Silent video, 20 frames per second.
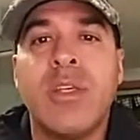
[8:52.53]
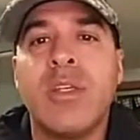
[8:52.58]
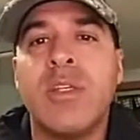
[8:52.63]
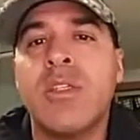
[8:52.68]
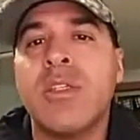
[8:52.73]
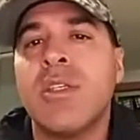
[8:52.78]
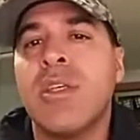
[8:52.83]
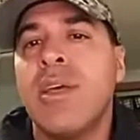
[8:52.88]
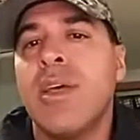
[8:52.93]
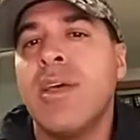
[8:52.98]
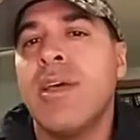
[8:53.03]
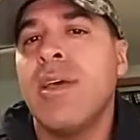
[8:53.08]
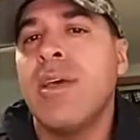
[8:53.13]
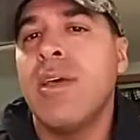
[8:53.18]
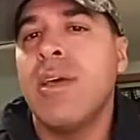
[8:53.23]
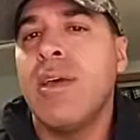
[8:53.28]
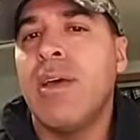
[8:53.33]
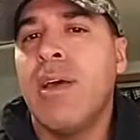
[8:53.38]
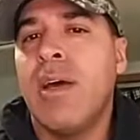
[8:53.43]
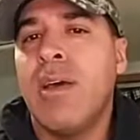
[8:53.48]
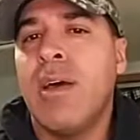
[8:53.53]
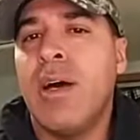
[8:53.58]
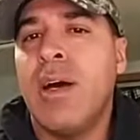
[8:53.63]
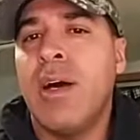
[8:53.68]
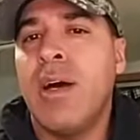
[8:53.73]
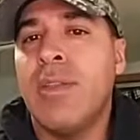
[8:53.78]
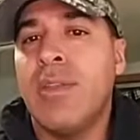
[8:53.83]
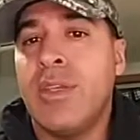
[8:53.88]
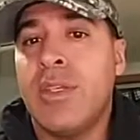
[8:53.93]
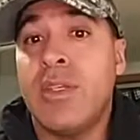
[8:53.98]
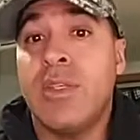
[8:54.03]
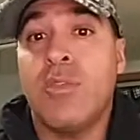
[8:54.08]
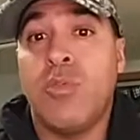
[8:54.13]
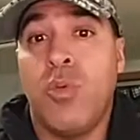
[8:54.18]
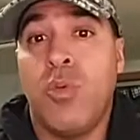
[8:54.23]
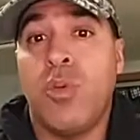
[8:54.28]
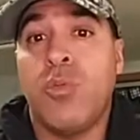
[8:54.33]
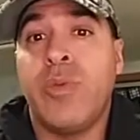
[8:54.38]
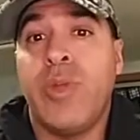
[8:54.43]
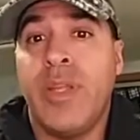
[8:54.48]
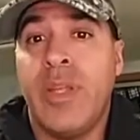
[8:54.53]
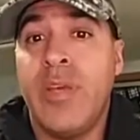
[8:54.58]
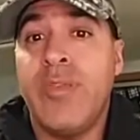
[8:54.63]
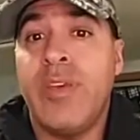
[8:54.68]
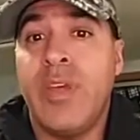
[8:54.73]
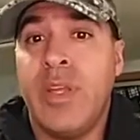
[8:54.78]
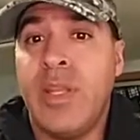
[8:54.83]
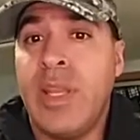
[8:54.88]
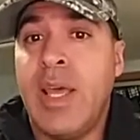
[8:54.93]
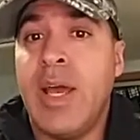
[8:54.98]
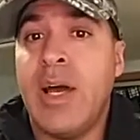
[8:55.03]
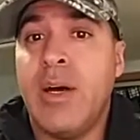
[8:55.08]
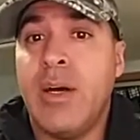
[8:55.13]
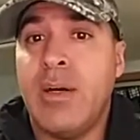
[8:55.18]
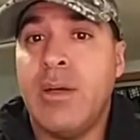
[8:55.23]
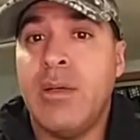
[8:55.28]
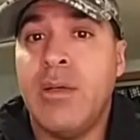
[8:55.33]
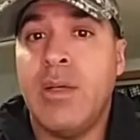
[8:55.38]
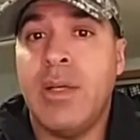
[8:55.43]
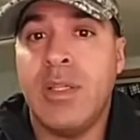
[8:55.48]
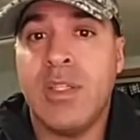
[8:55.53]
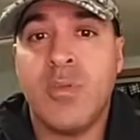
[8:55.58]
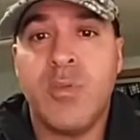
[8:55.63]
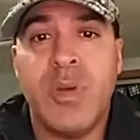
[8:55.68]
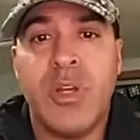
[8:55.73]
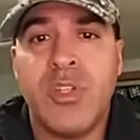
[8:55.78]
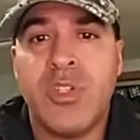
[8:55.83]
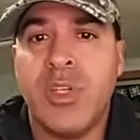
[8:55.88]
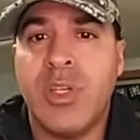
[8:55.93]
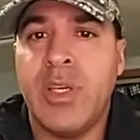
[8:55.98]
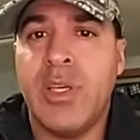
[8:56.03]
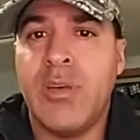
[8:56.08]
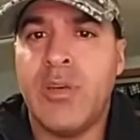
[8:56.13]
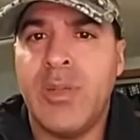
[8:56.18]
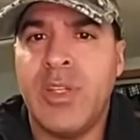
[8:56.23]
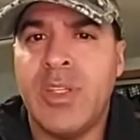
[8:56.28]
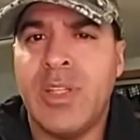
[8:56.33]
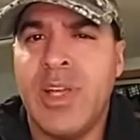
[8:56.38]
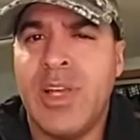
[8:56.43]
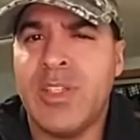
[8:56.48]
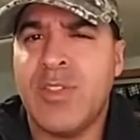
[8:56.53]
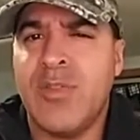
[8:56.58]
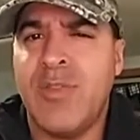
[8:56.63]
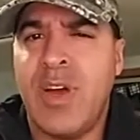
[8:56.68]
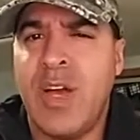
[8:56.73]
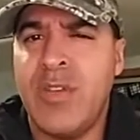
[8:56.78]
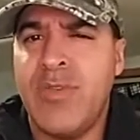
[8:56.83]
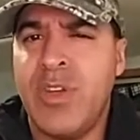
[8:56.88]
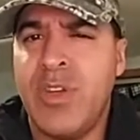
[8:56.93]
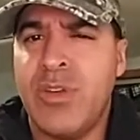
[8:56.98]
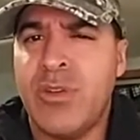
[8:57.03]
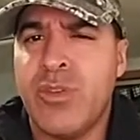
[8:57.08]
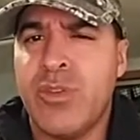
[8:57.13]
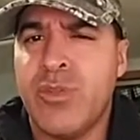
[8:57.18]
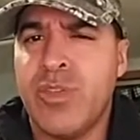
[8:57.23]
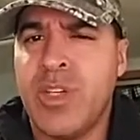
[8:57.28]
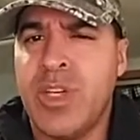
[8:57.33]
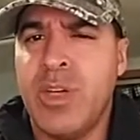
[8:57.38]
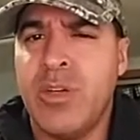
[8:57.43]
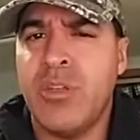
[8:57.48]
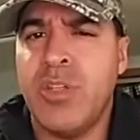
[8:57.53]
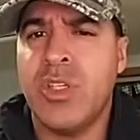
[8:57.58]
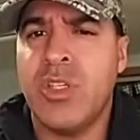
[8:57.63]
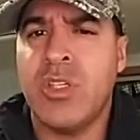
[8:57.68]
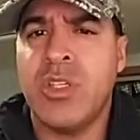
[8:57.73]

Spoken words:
Because this is the world we live in now, especially here these last 5 years or so.